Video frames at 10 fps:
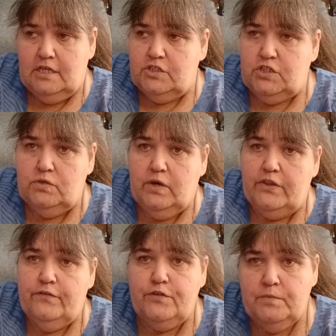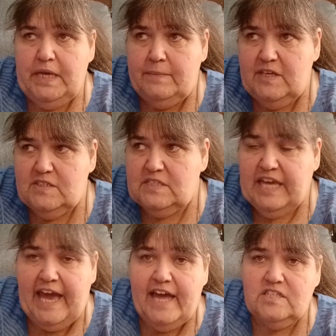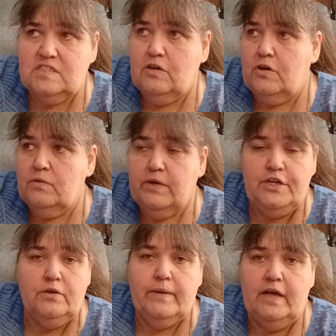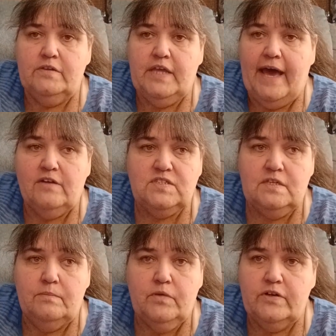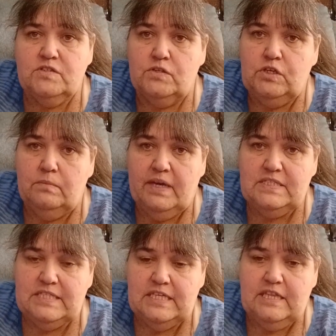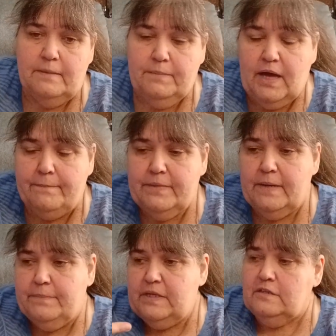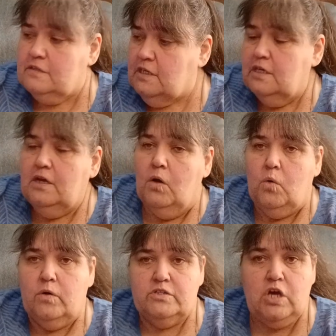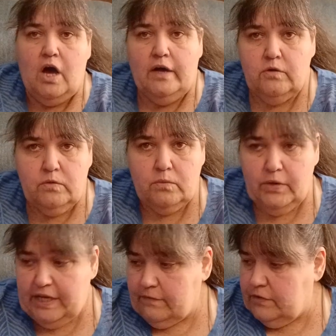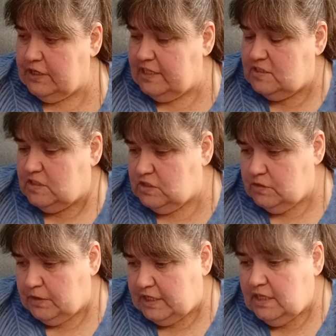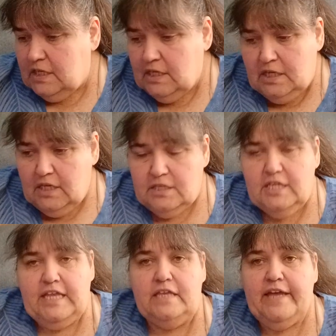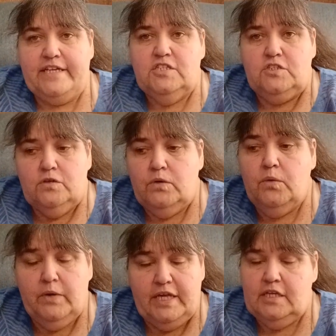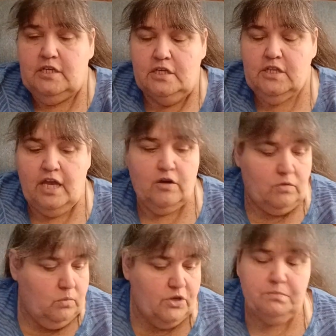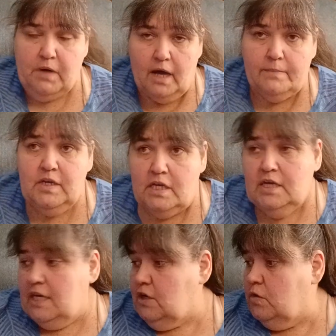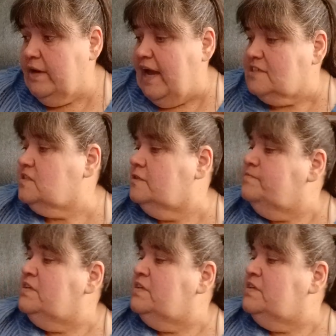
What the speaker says: 2 other fur babies. The cats are running around the house somewhere, so you may see them pop up and or talk or whatever it is to do and that they like to do when they're with Mom and harass.